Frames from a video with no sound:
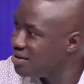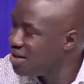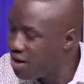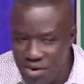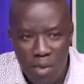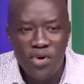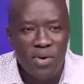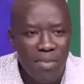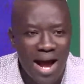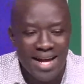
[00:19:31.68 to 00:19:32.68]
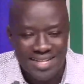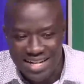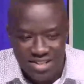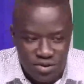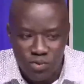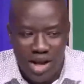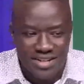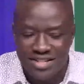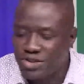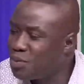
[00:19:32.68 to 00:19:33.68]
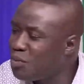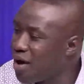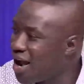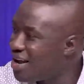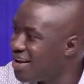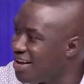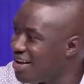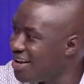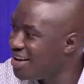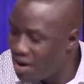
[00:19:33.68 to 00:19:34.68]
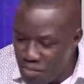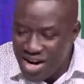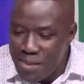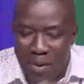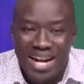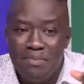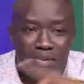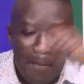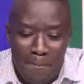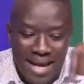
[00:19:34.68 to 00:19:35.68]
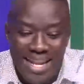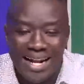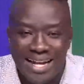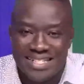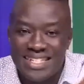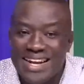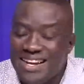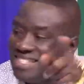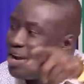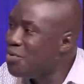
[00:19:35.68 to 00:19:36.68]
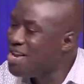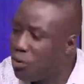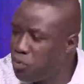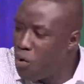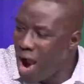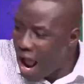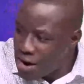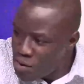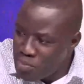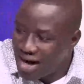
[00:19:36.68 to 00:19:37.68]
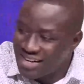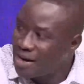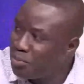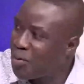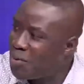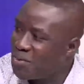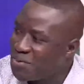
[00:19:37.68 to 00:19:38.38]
If you are no man, as a system, if you are not the other than this, who are you, Brian Echampong,